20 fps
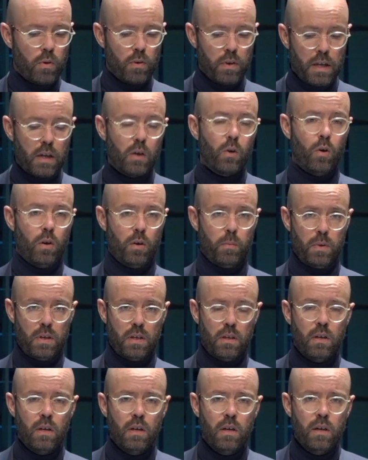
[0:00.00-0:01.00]
economy.
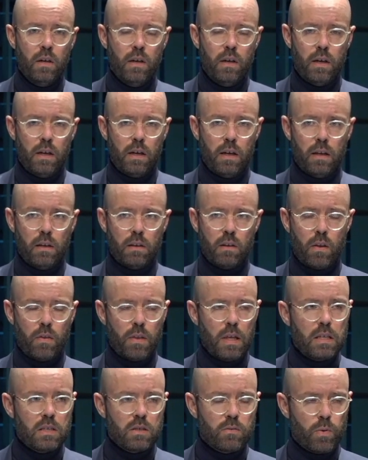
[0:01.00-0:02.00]
And
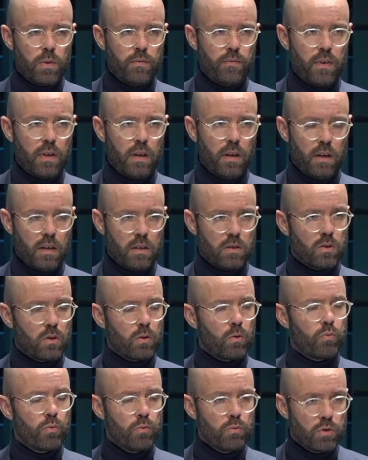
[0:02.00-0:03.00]
this we feel is
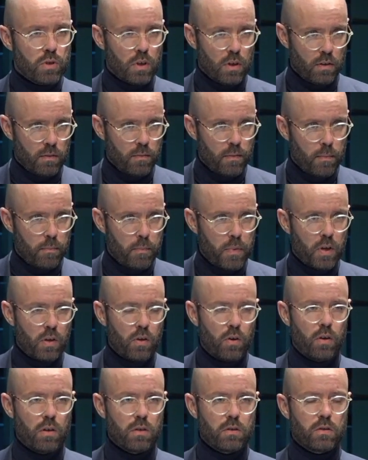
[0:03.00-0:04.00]
crucial
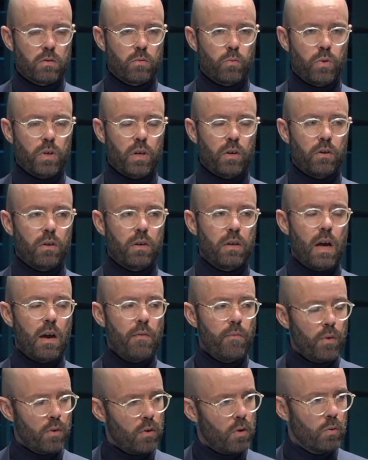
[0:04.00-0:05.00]
because we are
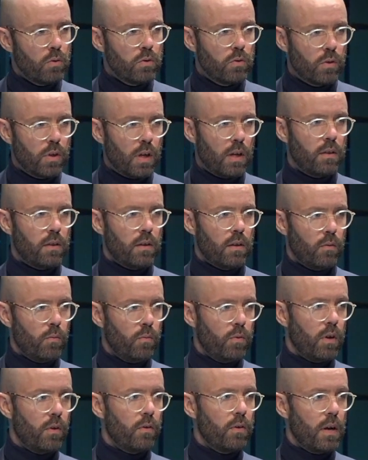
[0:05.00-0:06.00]
never going to get there.
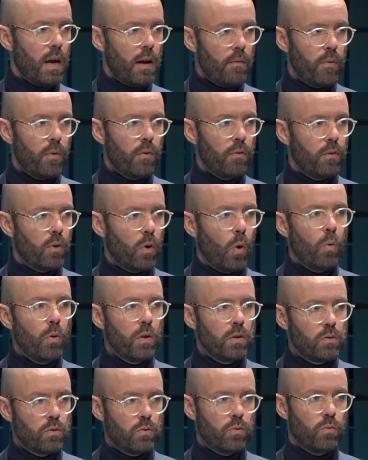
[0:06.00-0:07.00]
We are never
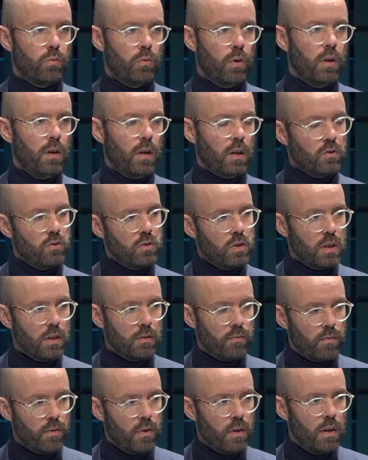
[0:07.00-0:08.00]
going to
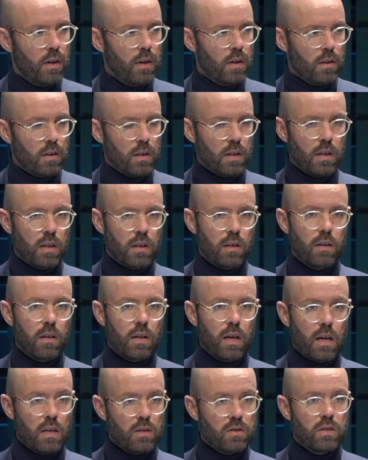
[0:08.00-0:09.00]
achieve the
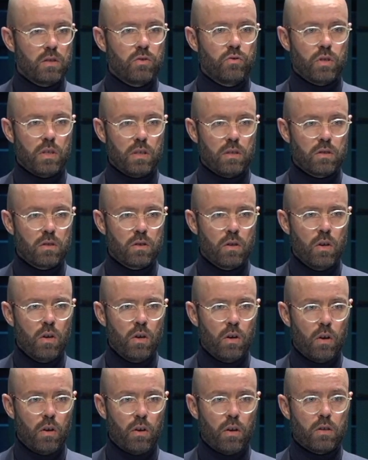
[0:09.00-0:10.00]
SDGs
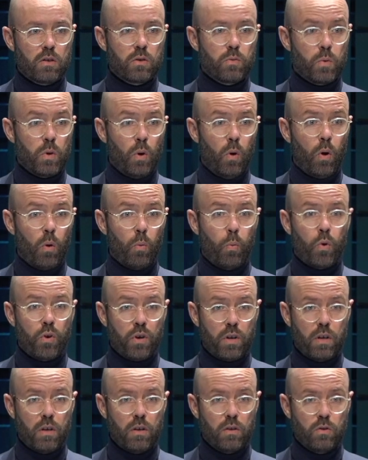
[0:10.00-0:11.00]
unless we all
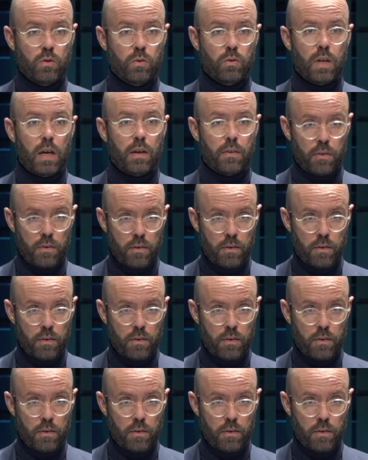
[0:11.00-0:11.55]
work together.